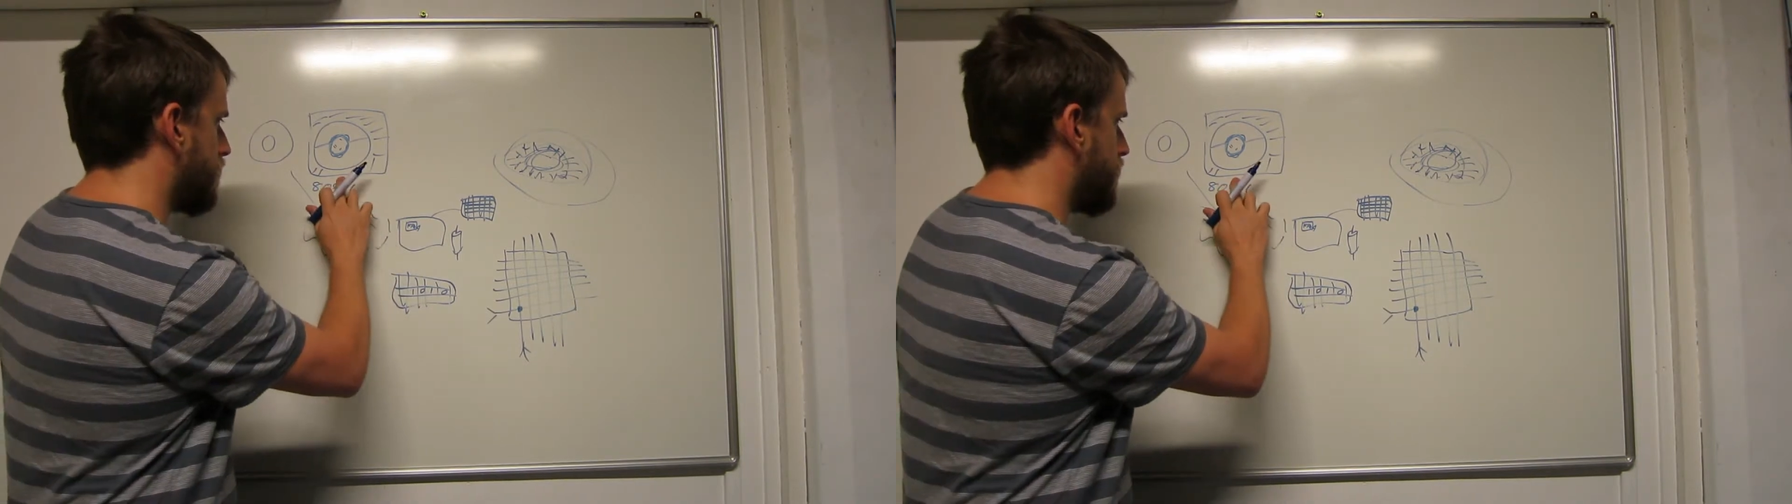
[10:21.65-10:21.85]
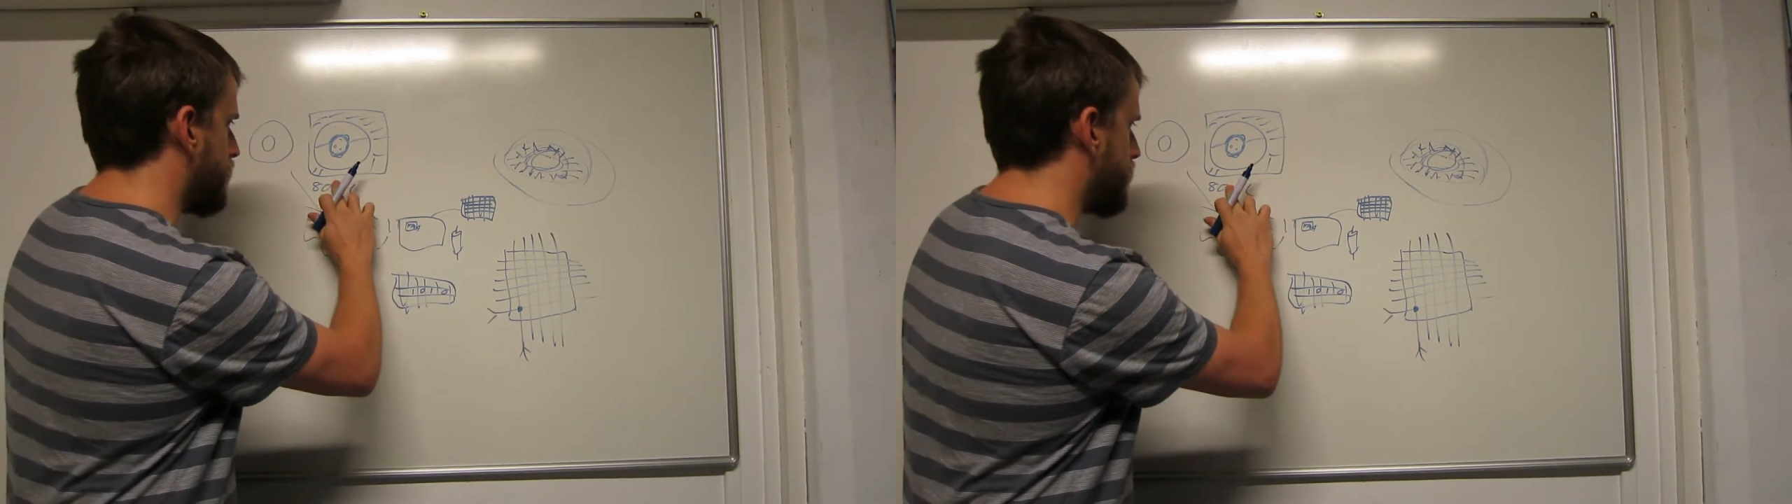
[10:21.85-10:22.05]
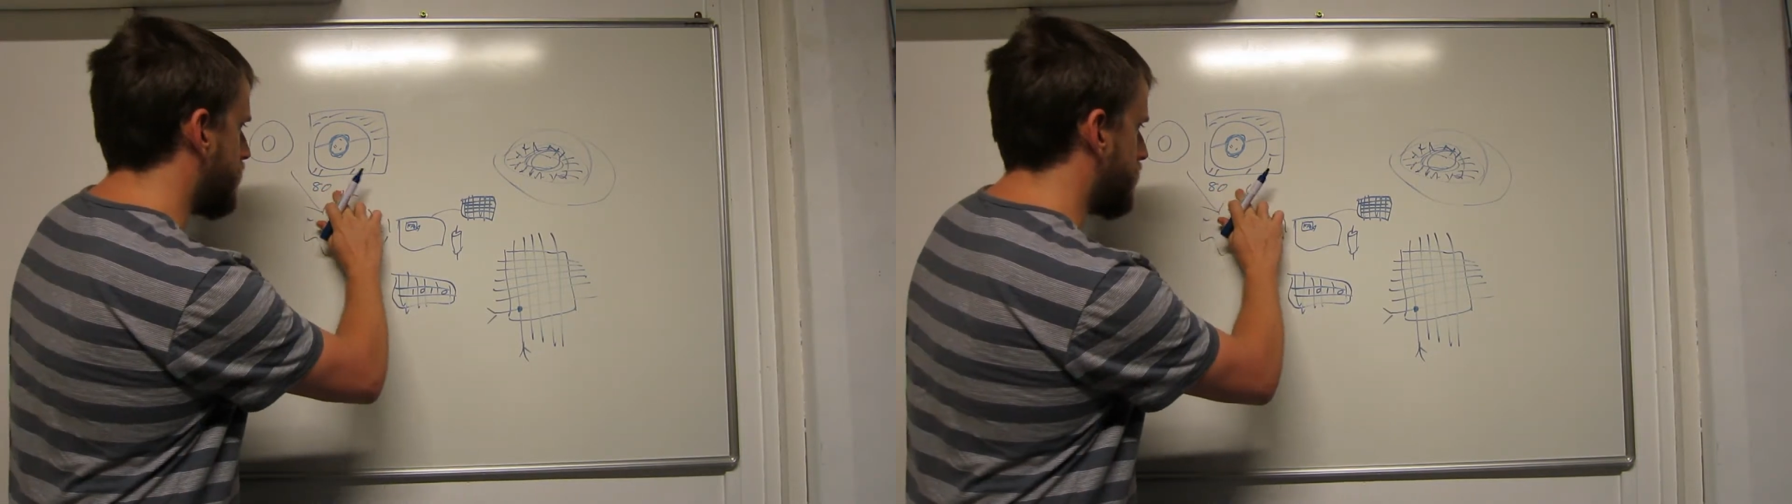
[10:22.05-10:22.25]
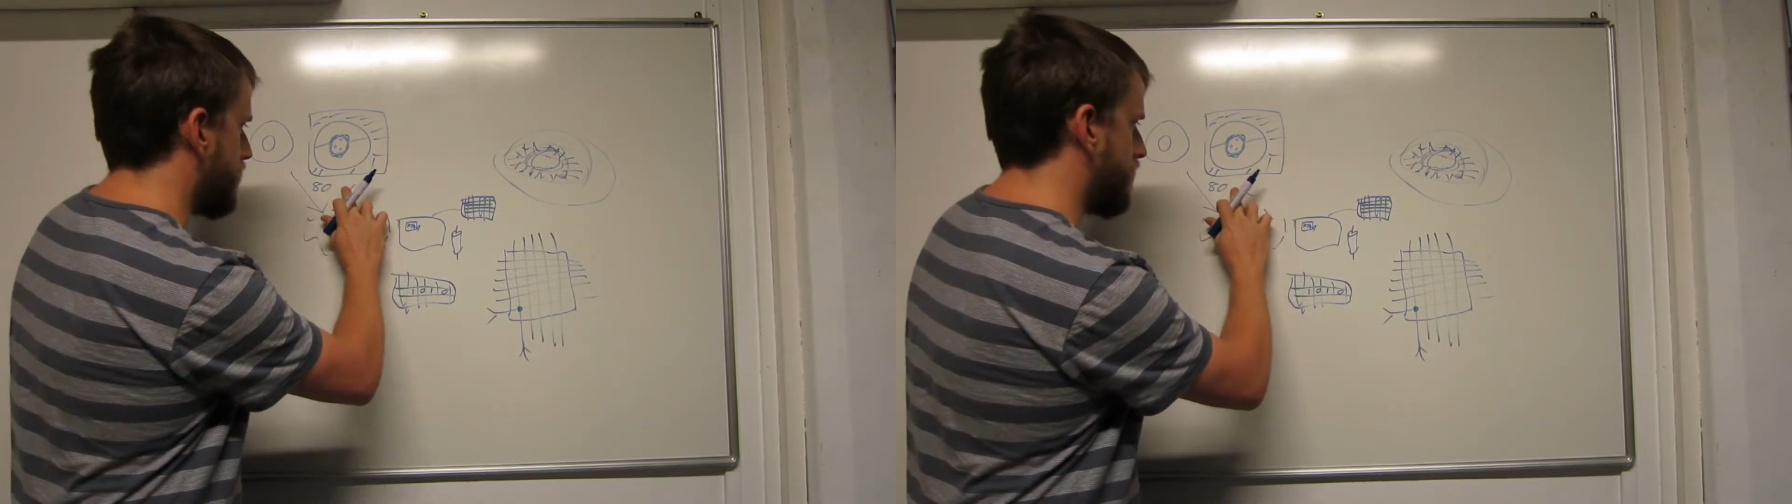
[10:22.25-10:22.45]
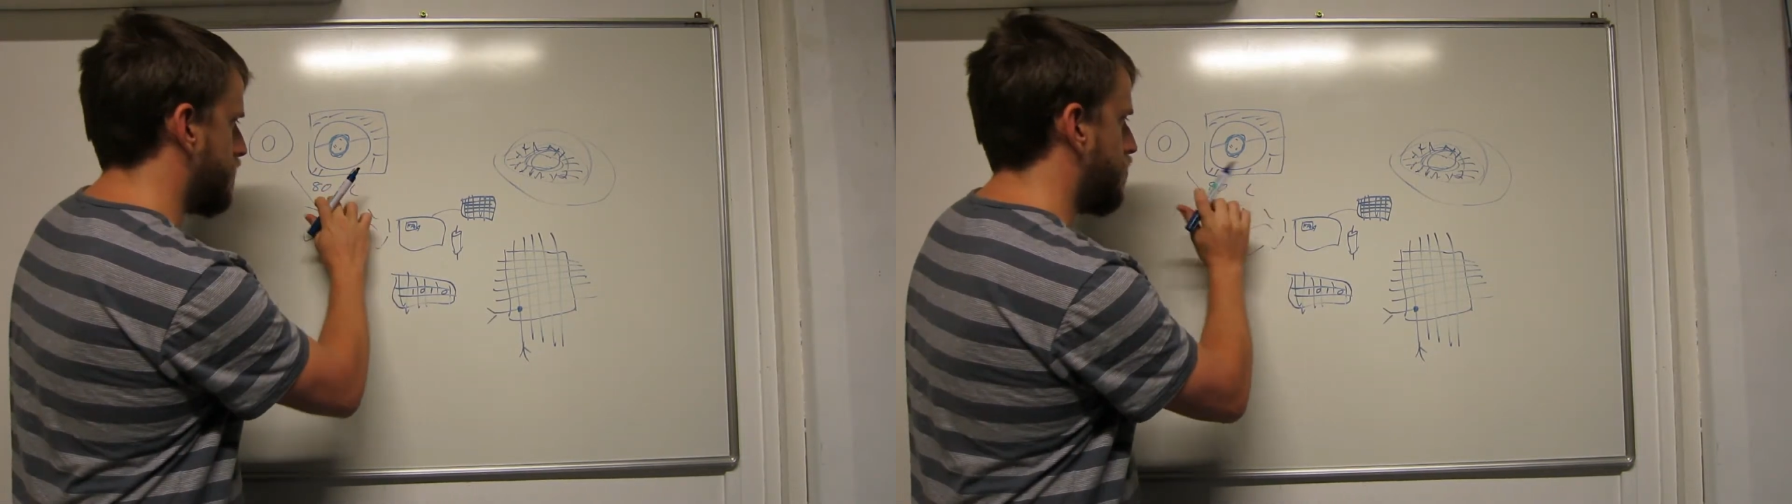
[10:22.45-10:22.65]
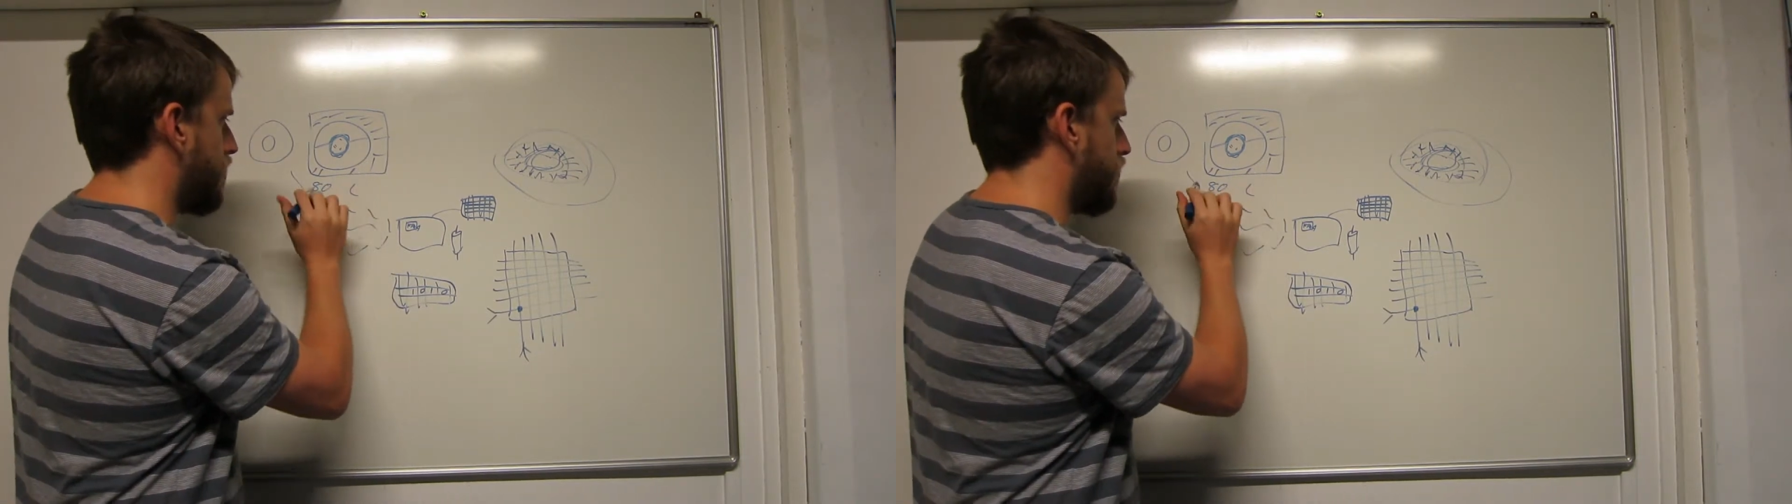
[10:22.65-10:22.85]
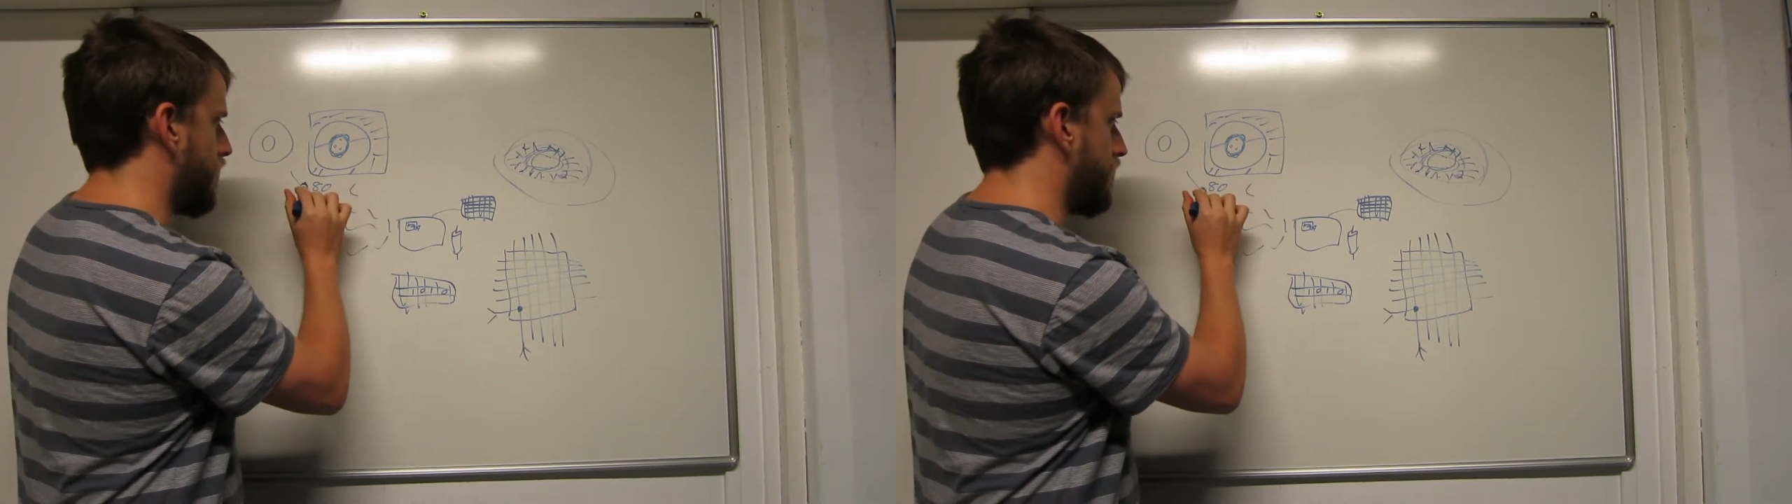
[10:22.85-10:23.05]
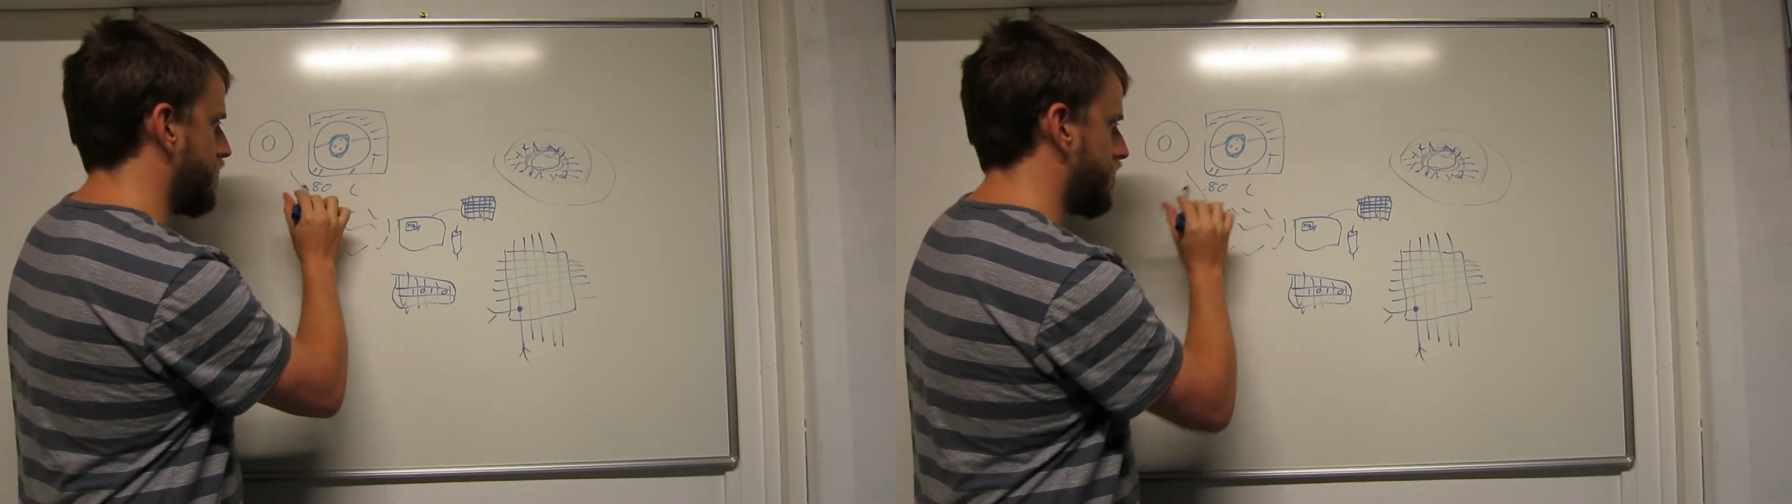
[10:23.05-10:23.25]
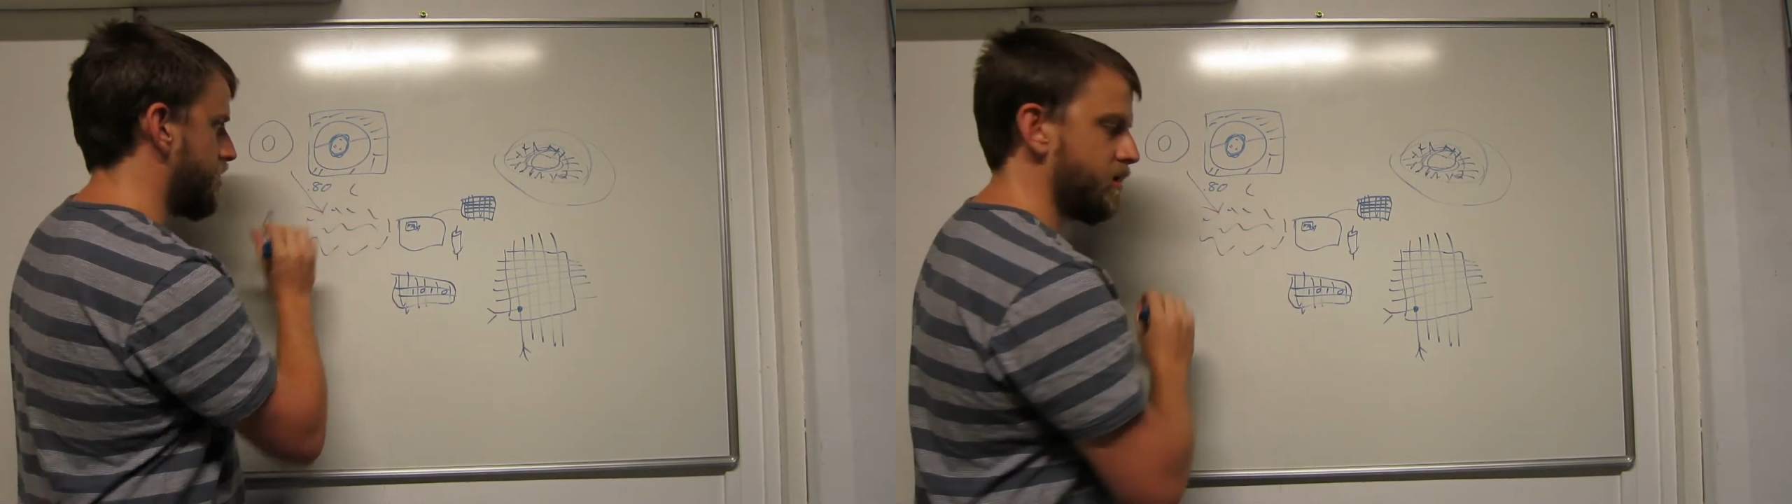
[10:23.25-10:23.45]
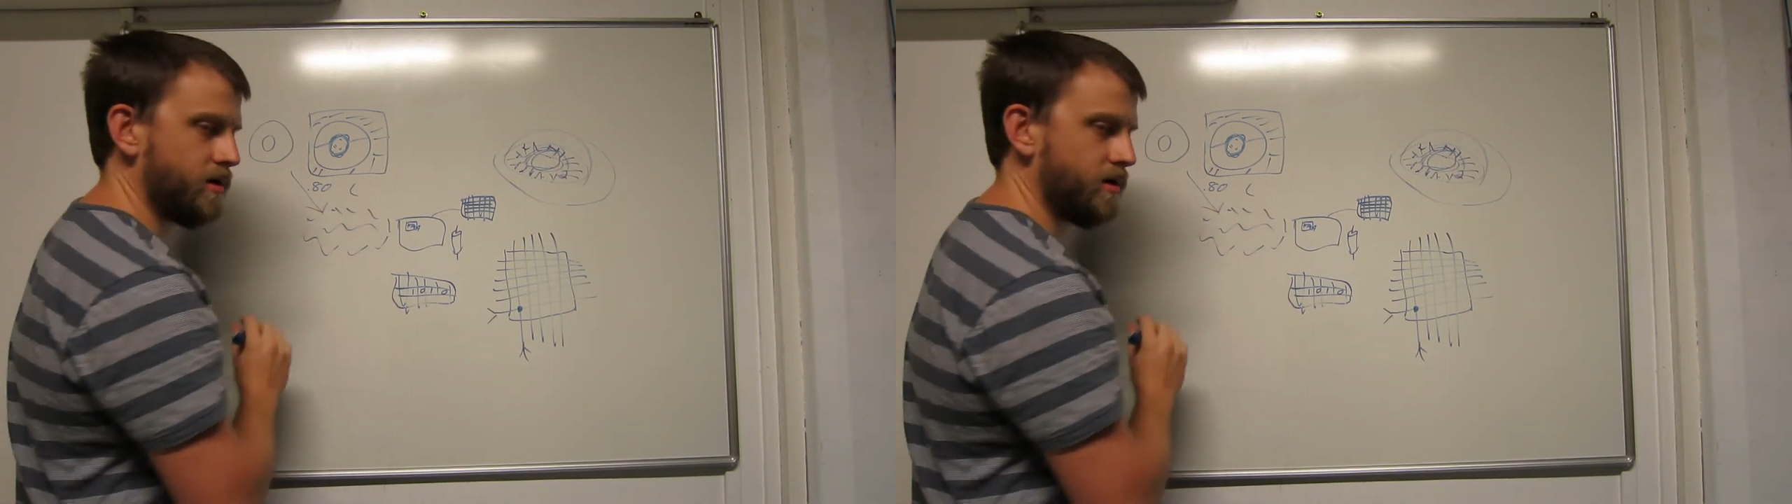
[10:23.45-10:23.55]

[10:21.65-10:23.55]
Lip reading: Let's change that to 0.1 and see.